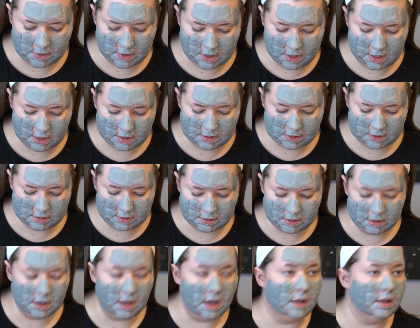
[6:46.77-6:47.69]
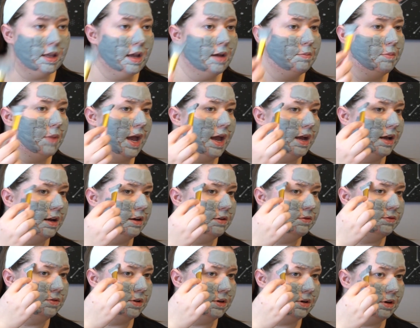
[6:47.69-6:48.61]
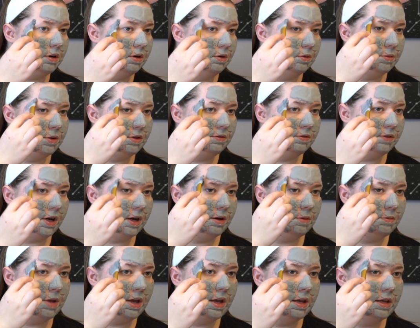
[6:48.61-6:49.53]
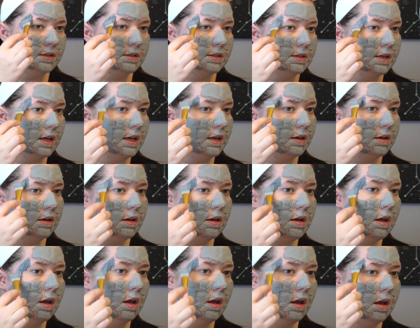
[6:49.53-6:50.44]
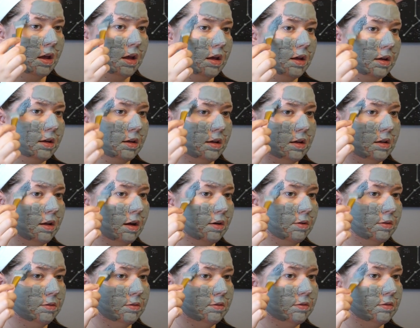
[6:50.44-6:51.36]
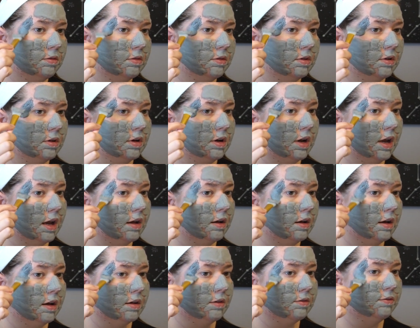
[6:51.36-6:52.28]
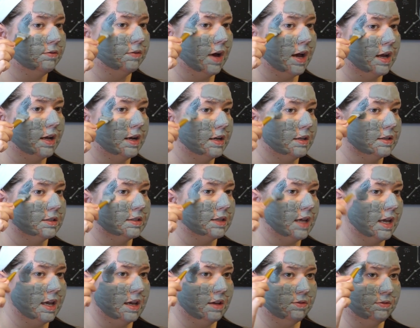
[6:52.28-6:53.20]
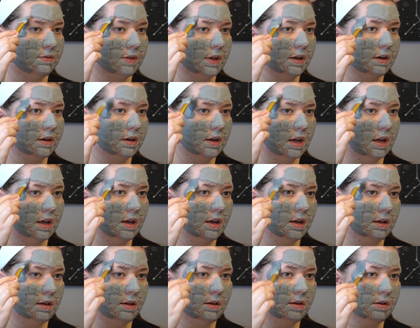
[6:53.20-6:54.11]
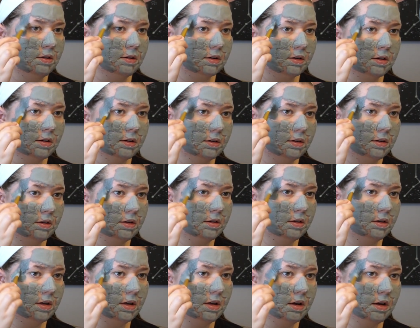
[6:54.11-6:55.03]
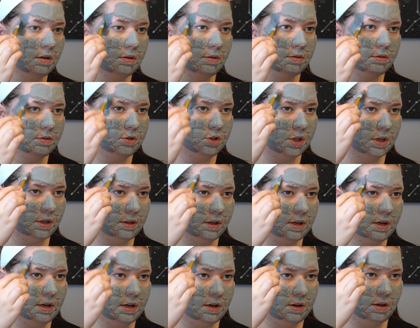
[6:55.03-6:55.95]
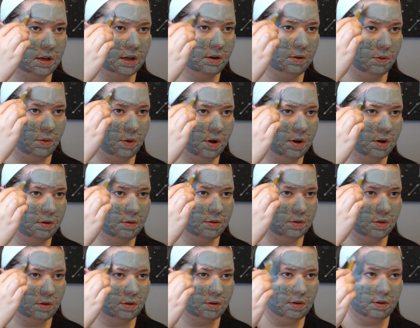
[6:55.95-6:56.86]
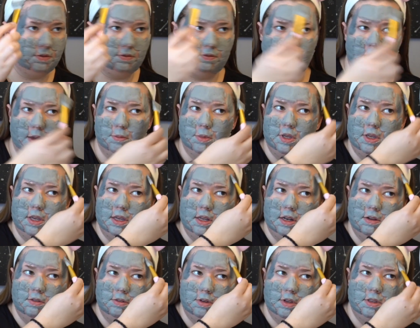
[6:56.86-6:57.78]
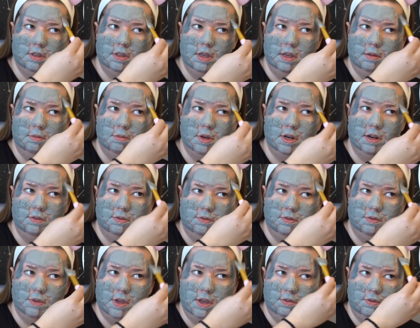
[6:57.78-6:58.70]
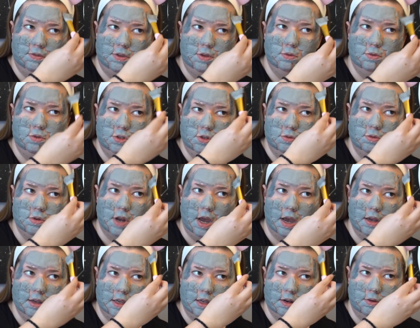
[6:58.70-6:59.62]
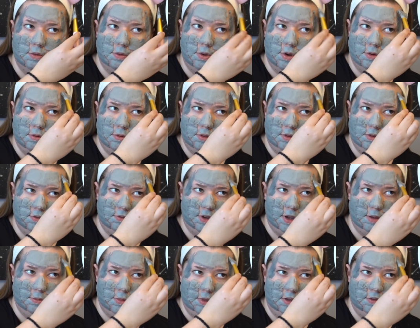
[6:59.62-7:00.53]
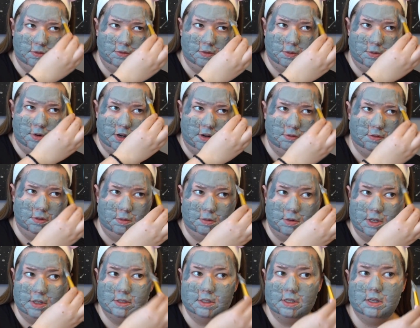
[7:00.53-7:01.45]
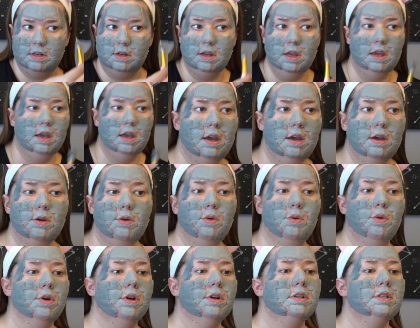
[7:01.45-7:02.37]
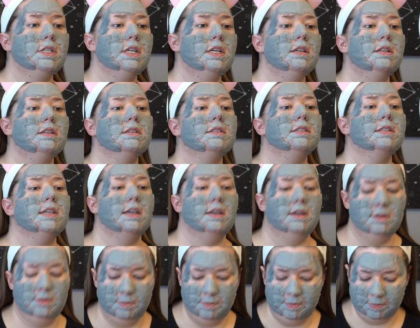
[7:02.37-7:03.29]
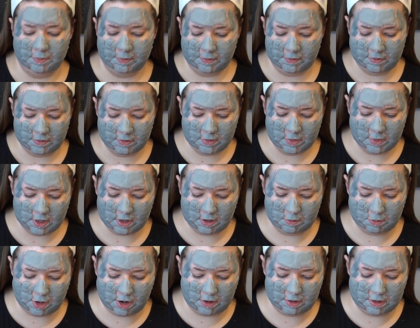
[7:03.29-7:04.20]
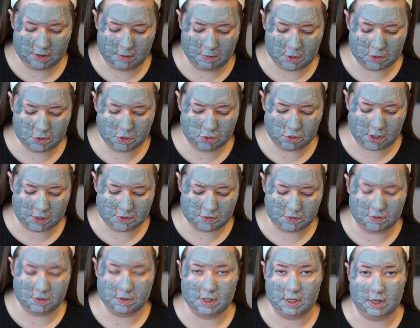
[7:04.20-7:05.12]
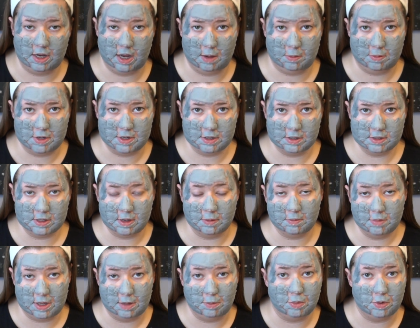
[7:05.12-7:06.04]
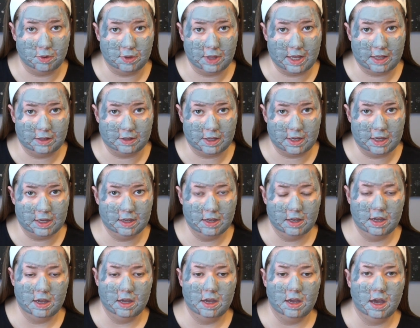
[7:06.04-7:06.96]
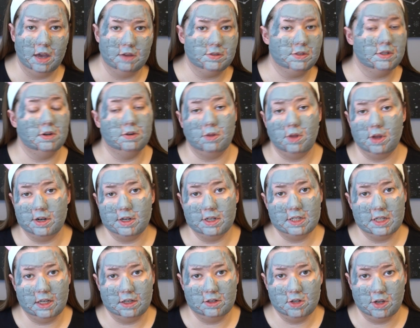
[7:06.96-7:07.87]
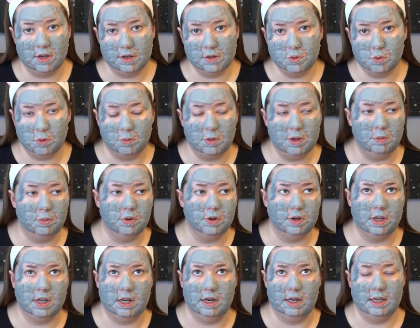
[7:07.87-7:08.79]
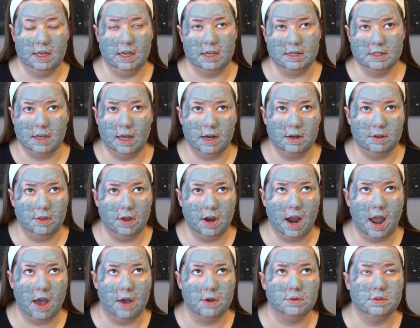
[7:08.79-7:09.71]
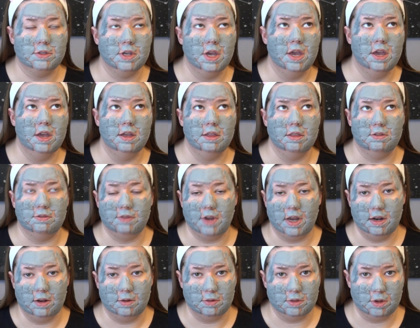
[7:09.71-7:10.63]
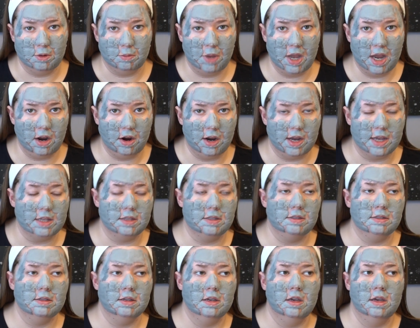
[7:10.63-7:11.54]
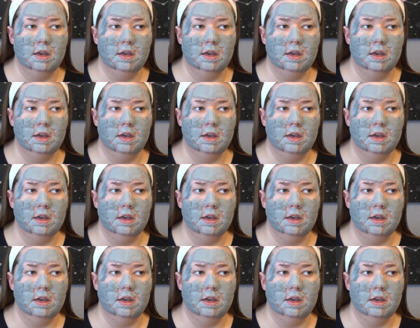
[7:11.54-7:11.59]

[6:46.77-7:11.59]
It's not that bad if your home environment is, like, you know, fun and safe, and you're, you know, chilling and you get along with all your family and everything. But if you do not get along with your family for whatever reason, quarantine is, like, probably the most stressful thing to happen to some people lately. I've seen a lot of TikToks where people are getting kicked out of their house, they're fighting with their parents,